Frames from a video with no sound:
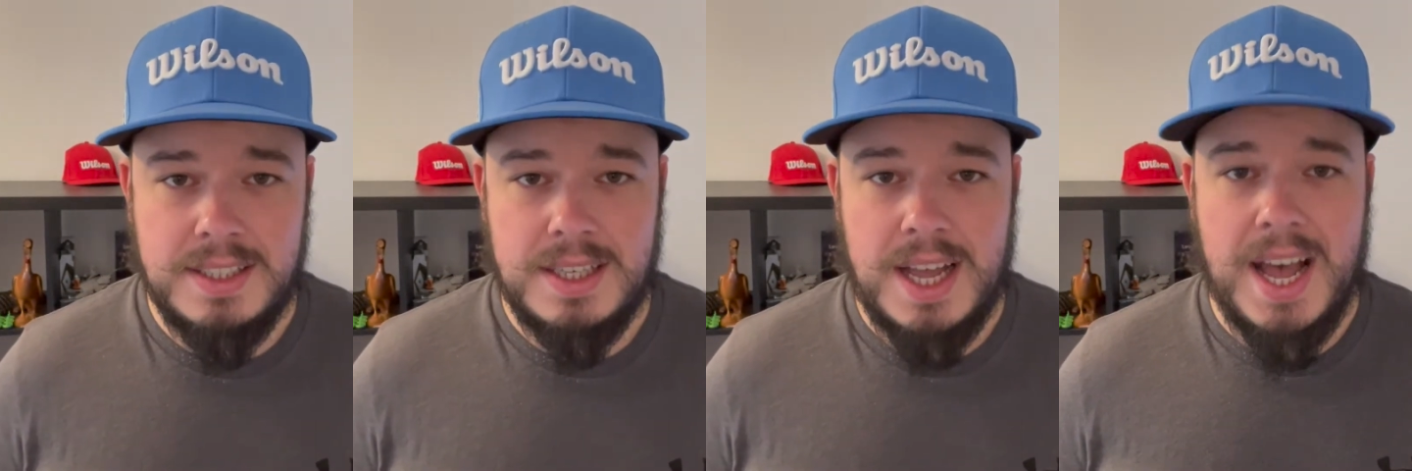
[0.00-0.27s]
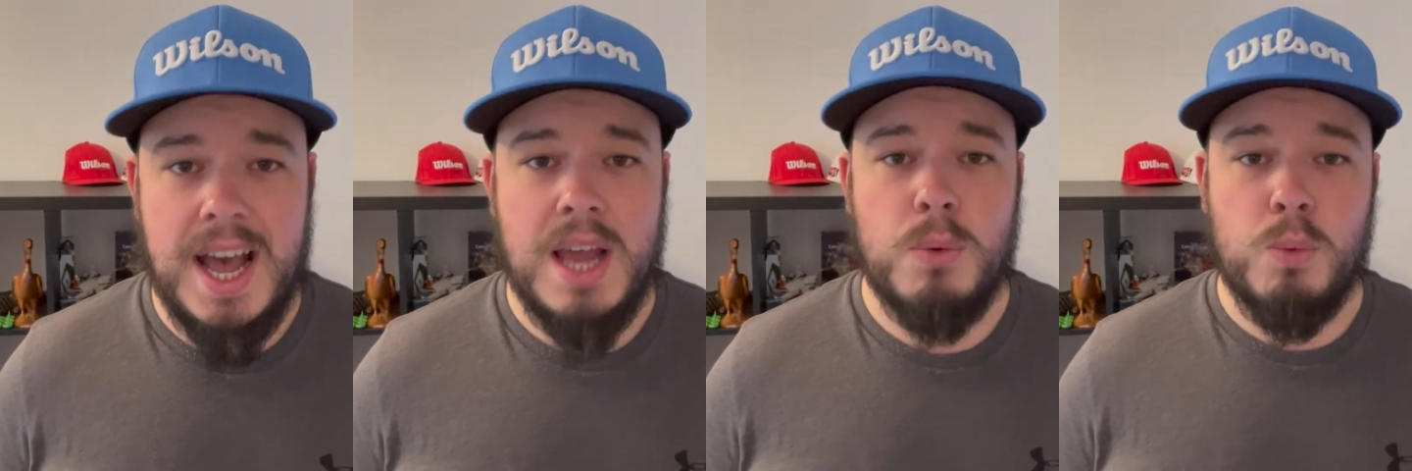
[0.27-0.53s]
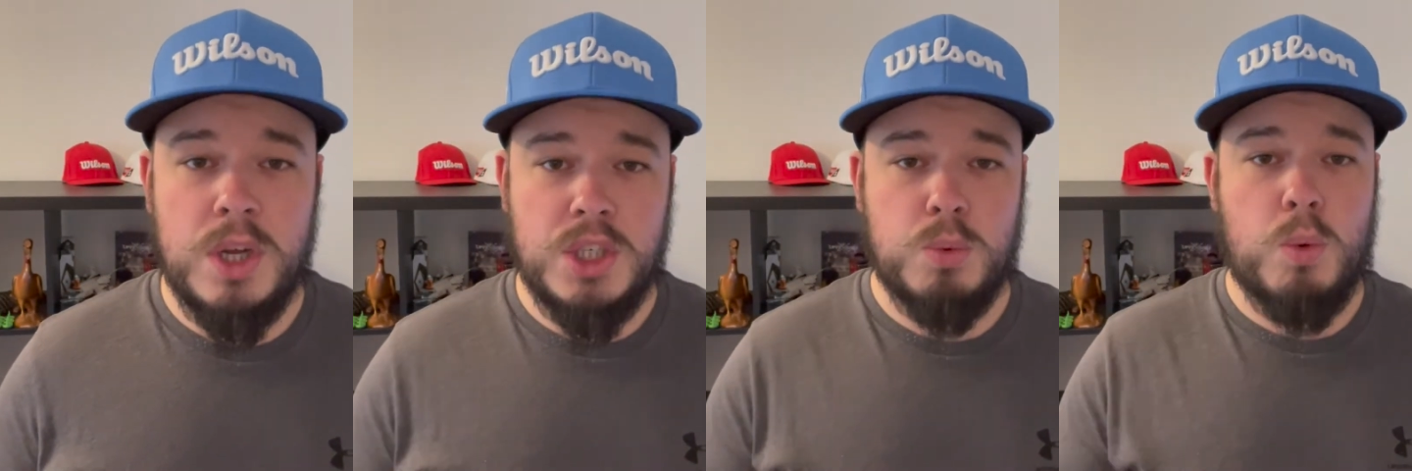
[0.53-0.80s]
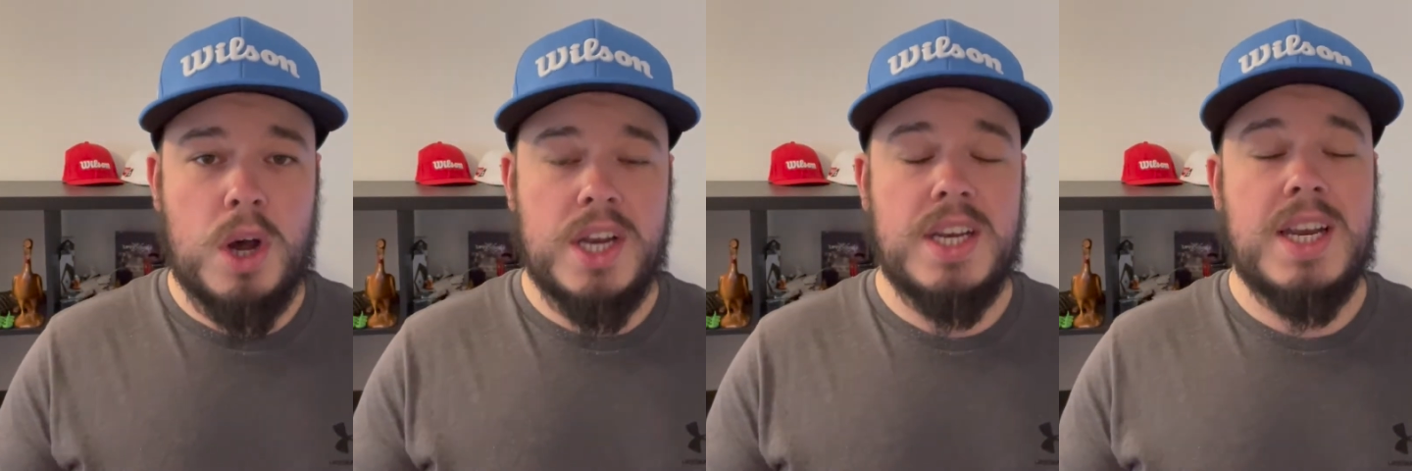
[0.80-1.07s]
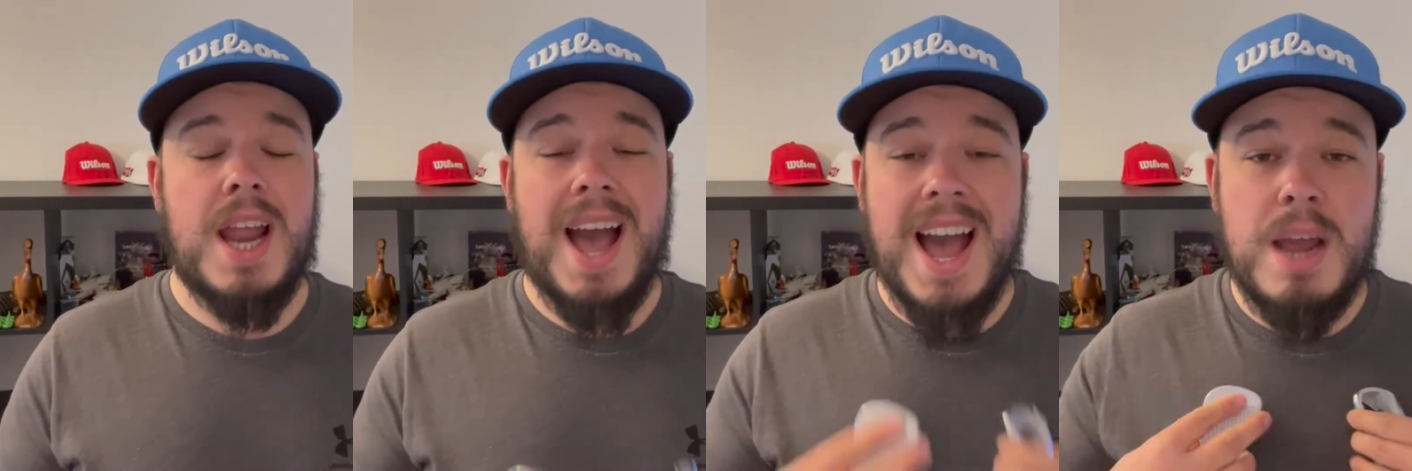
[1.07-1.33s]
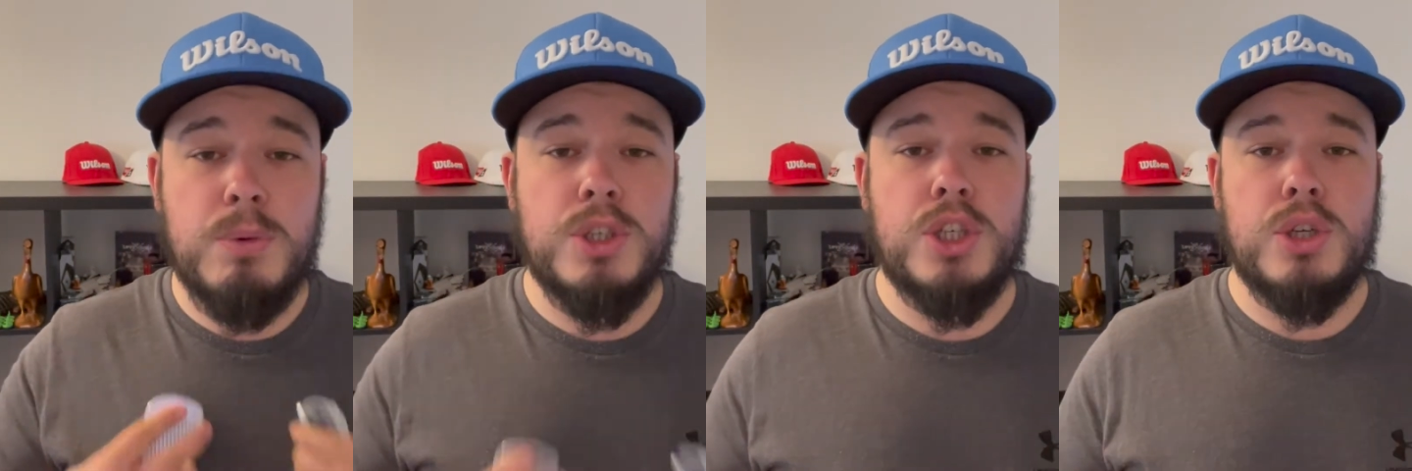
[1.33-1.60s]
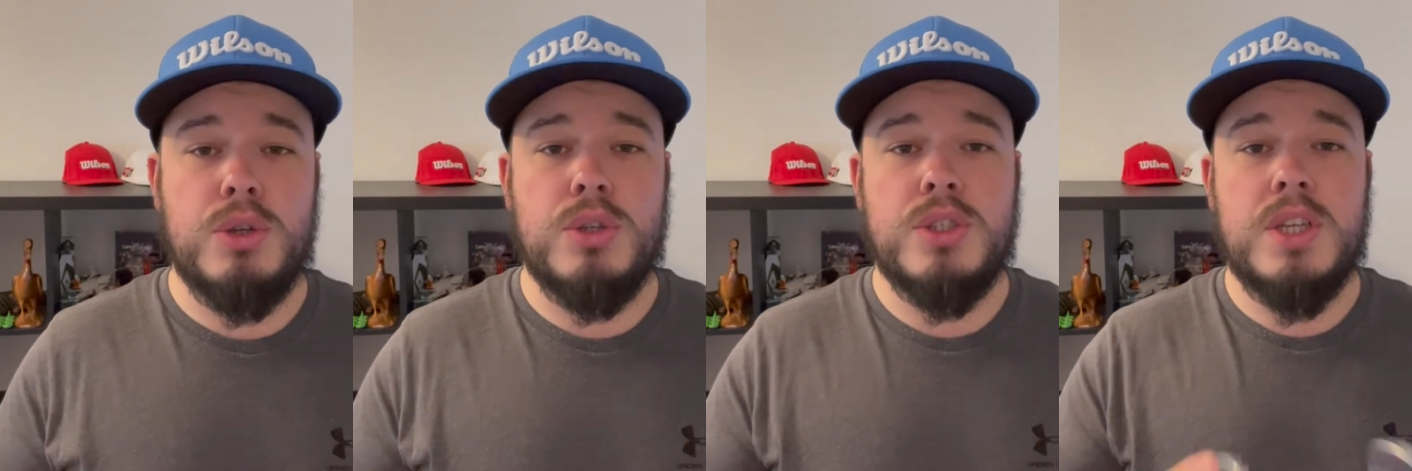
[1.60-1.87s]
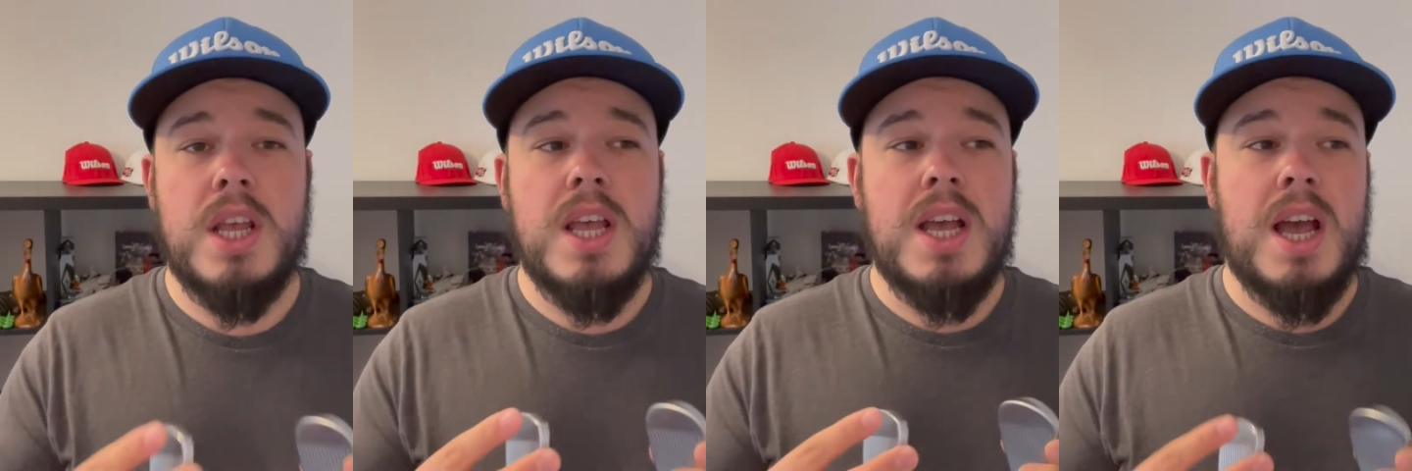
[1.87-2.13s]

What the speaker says: and which one I would choose